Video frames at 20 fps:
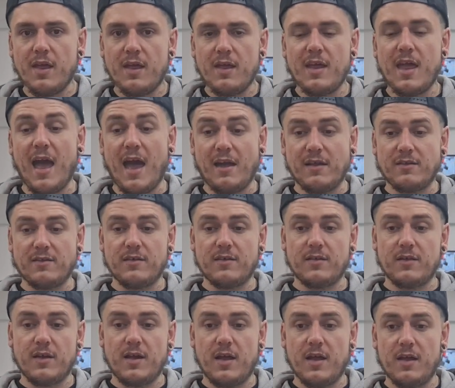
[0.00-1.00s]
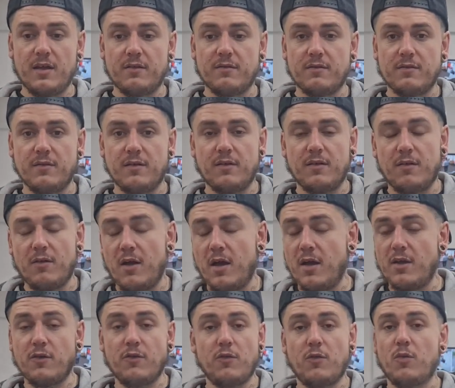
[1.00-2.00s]
Yeah,
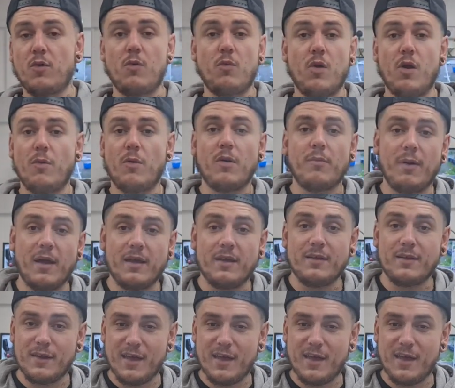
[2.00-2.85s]
I don't know what I want to buy.